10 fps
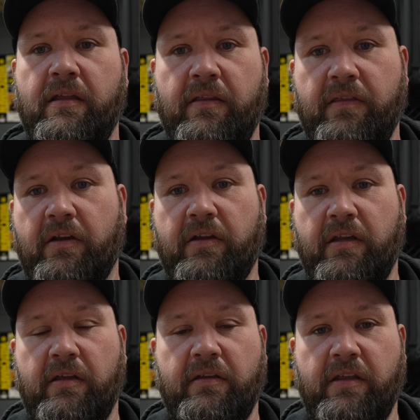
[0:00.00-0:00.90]
they're going
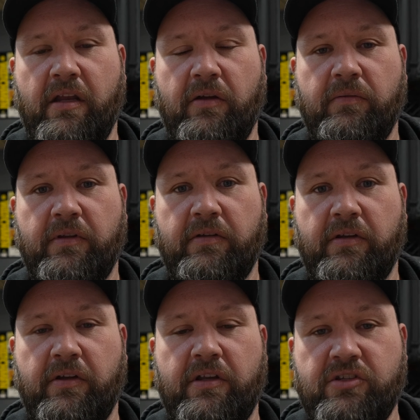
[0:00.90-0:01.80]
to,
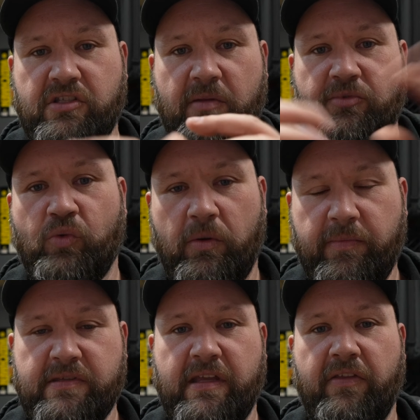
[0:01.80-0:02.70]
they're going to just absorb
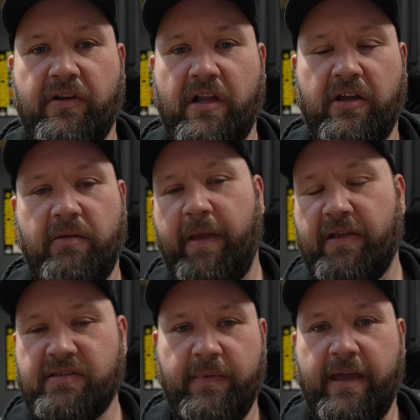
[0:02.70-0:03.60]
the sound. They're not going to
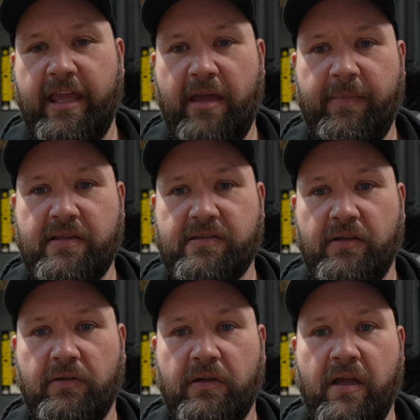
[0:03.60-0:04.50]
bounce it back at me.
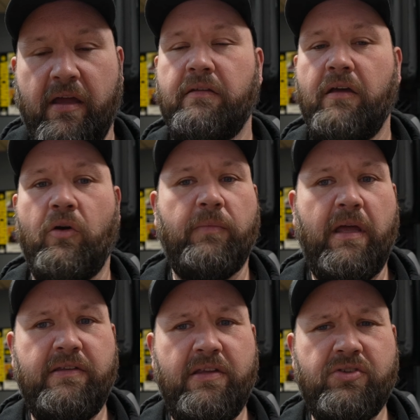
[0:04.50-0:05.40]
So,
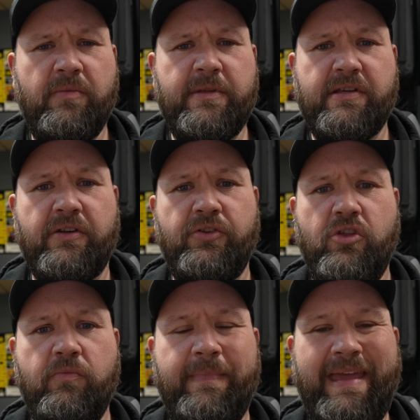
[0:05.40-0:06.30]
additional material
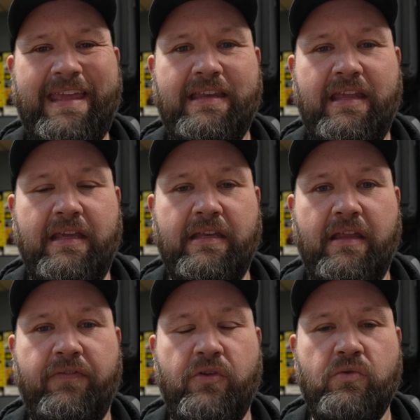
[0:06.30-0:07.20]
you may need.
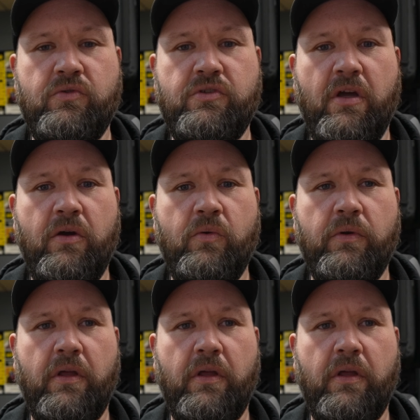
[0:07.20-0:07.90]
If you don't